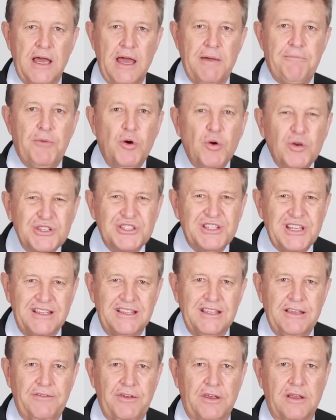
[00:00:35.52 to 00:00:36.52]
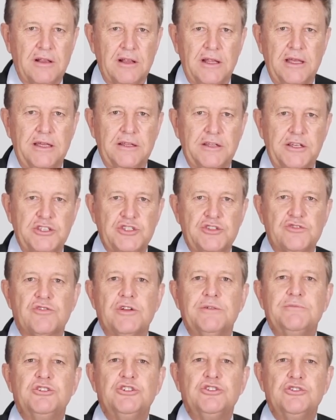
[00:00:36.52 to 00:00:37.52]
and more significantly, an
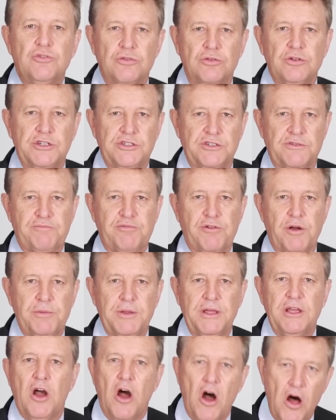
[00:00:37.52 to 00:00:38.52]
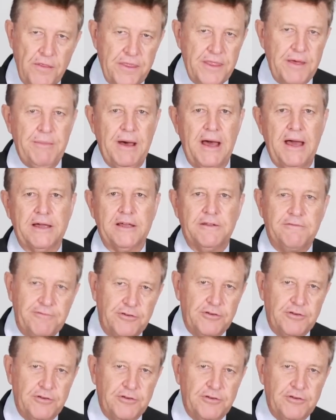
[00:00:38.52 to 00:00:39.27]
extreme shortage of property on the market